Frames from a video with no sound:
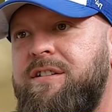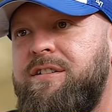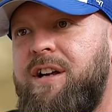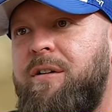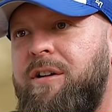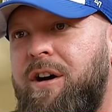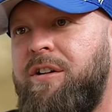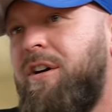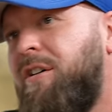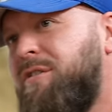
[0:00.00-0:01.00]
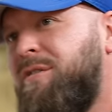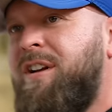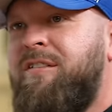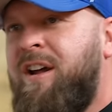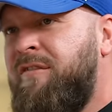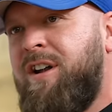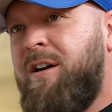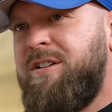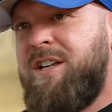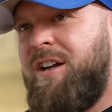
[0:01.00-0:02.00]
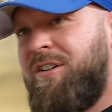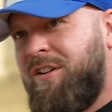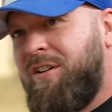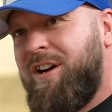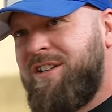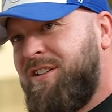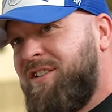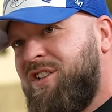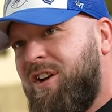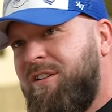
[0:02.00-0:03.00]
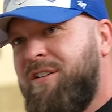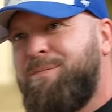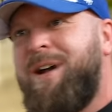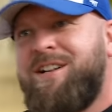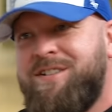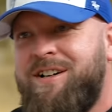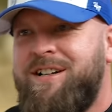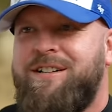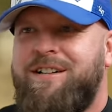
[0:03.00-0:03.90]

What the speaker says: So a lot of dogs, you ever notice that a dog likes to show you its backside?